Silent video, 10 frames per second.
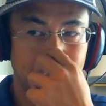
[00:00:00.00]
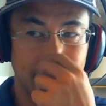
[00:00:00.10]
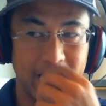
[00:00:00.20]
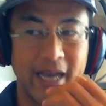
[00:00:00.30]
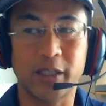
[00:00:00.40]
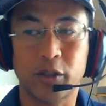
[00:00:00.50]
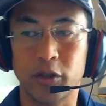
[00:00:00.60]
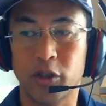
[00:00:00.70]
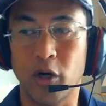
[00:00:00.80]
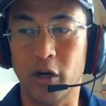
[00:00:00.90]

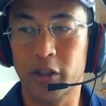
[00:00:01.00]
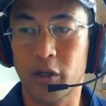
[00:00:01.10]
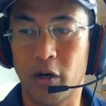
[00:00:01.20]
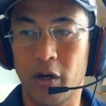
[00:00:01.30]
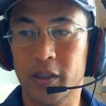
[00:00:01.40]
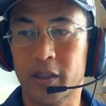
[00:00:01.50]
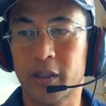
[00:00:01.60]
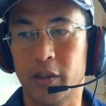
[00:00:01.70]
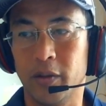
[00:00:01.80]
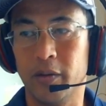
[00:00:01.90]
extra charge cost.
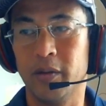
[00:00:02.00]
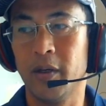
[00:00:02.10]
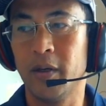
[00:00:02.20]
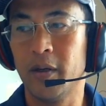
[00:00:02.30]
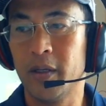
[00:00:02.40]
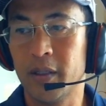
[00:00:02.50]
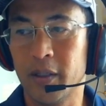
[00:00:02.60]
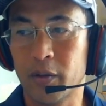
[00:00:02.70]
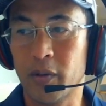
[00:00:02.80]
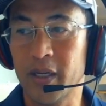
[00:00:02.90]
So
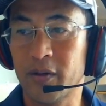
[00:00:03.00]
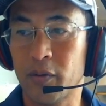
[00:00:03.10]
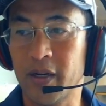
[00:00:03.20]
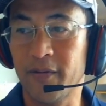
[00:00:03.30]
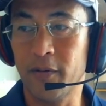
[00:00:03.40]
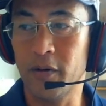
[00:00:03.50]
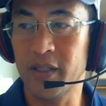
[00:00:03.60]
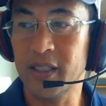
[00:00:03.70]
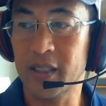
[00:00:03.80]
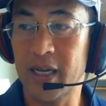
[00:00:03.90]
the 2024,
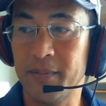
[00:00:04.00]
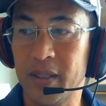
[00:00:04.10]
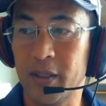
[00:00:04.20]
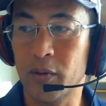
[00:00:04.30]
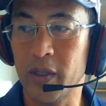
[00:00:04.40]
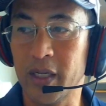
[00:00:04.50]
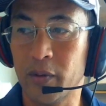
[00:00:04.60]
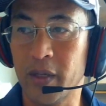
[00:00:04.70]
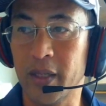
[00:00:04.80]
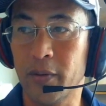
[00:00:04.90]
this gave me the
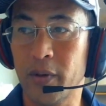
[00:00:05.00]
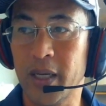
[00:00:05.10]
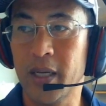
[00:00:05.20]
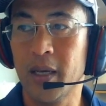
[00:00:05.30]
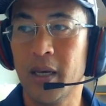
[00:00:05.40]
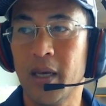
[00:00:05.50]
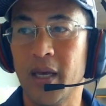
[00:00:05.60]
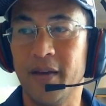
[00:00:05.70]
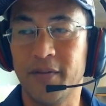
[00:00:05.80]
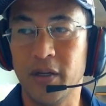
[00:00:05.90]
2023.
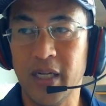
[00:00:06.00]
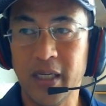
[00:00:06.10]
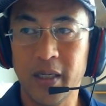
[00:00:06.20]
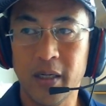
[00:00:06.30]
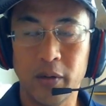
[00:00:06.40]
If you need to know